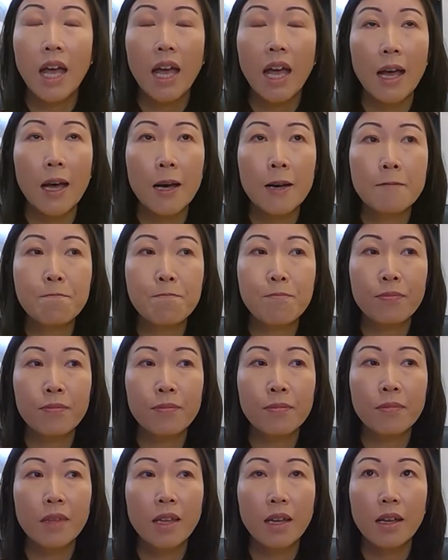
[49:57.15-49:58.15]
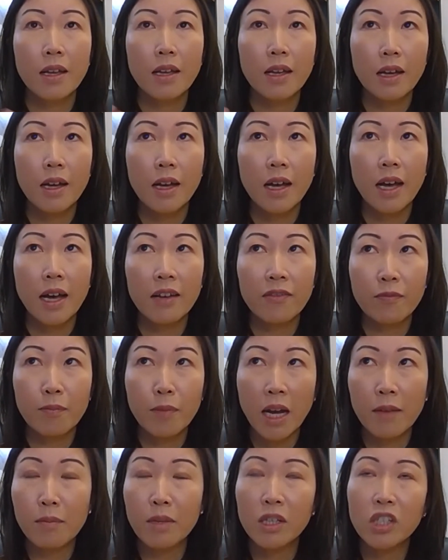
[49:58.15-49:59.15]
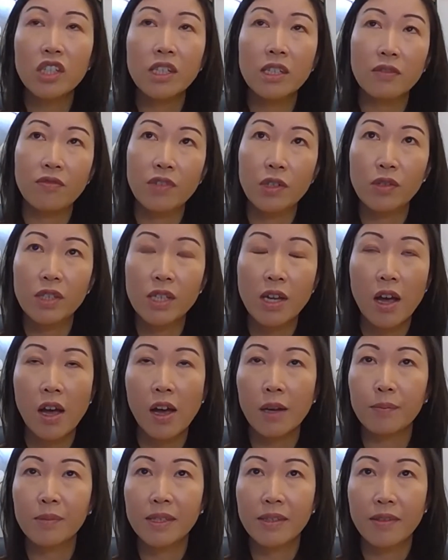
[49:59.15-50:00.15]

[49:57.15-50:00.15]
Um, I've, I mentioned a few times